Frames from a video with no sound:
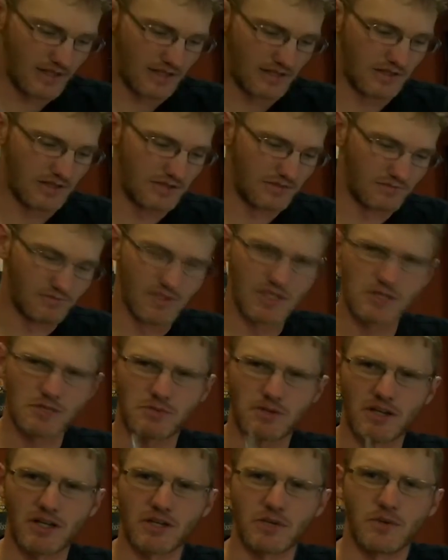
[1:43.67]
and this is
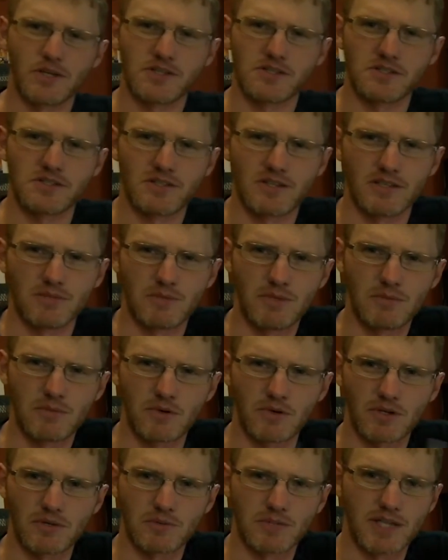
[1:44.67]
probably a question that people are
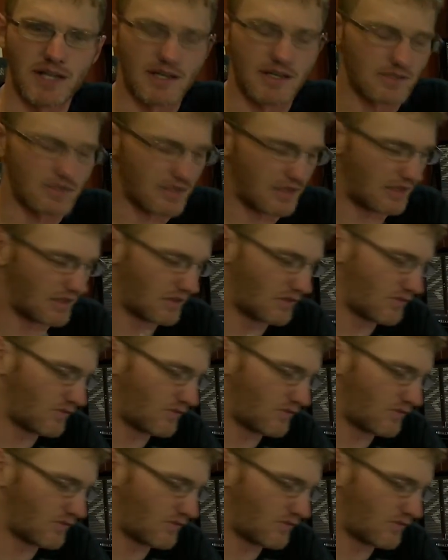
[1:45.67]
going to be asking in the